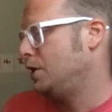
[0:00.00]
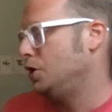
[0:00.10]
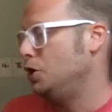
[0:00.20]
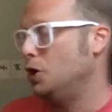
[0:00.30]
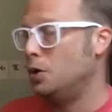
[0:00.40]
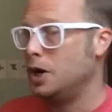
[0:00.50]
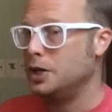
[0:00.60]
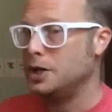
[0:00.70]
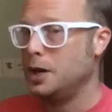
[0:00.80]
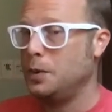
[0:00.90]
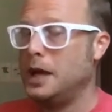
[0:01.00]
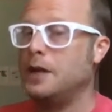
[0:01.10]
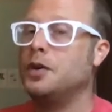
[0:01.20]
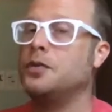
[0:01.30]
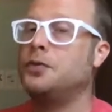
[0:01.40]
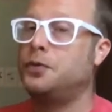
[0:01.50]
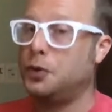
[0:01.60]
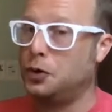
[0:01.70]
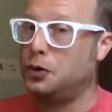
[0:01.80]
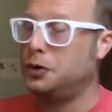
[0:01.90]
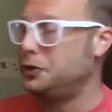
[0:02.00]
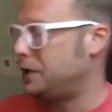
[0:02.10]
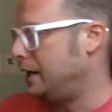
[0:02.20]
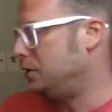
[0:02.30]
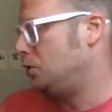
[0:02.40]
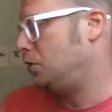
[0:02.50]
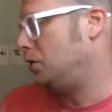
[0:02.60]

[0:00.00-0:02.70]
No, RJ, we have a full schedule.